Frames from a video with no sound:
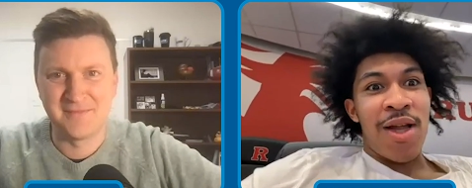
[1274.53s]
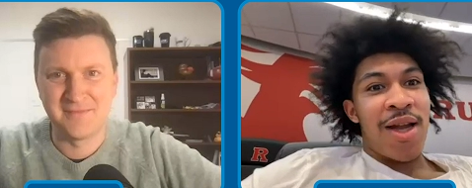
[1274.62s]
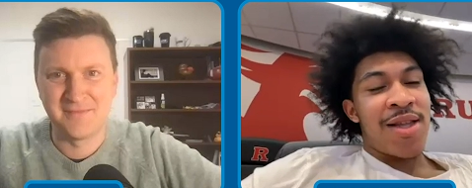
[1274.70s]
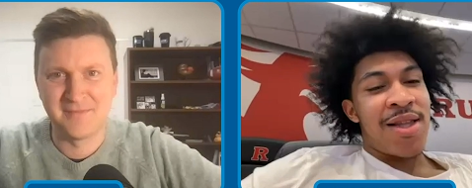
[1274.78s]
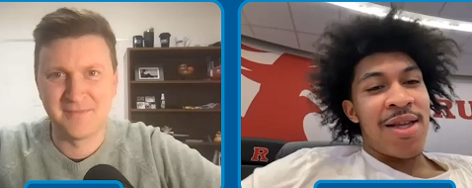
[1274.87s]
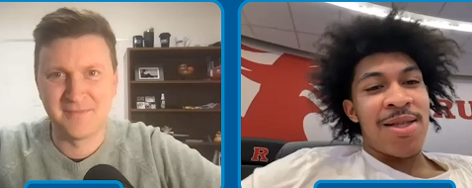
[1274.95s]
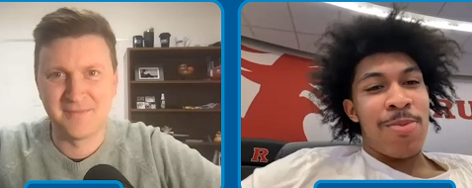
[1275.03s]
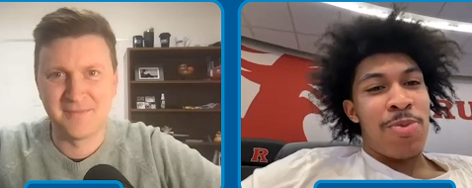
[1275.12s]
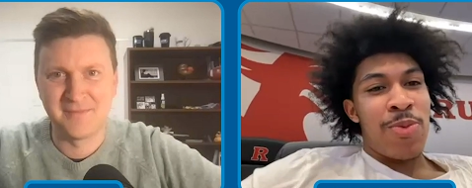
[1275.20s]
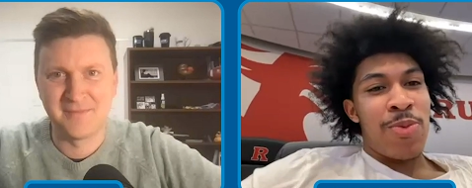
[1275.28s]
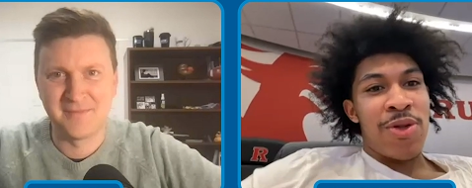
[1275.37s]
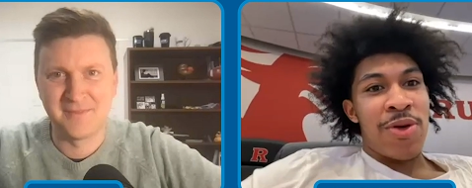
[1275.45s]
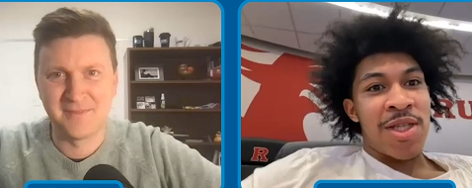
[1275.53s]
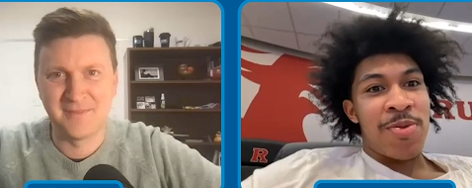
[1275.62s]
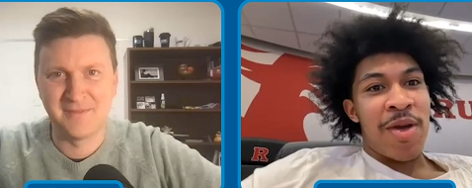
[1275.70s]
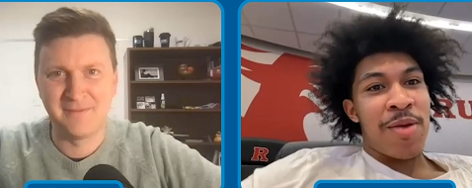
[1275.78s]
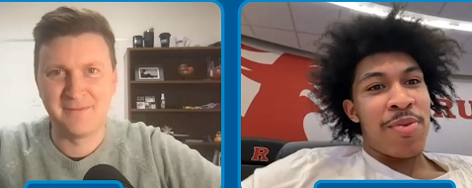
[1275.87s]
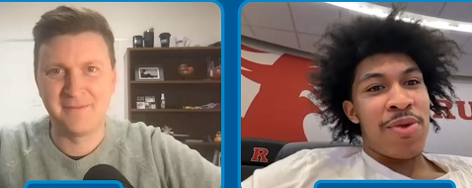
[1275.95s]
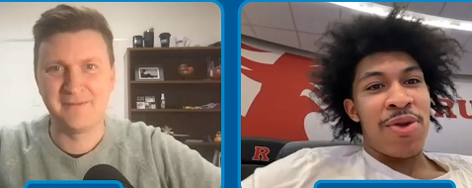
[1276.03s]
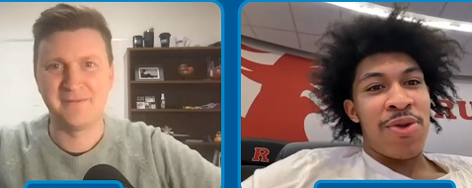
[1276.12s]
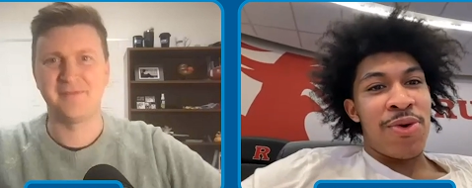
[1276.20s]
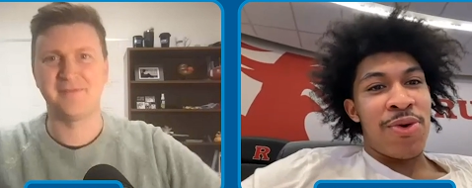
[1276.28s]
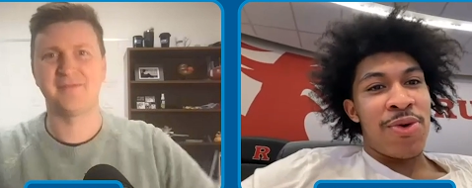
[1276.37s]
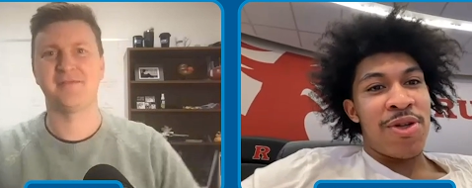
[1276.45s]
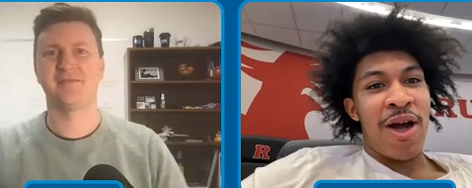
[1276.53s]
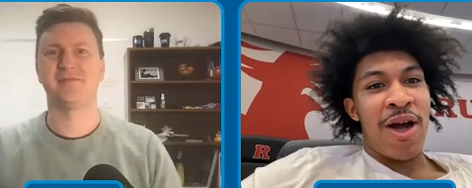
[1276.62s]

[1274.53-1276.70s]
Speaker 1: do a lot of things that people don't expect me to do.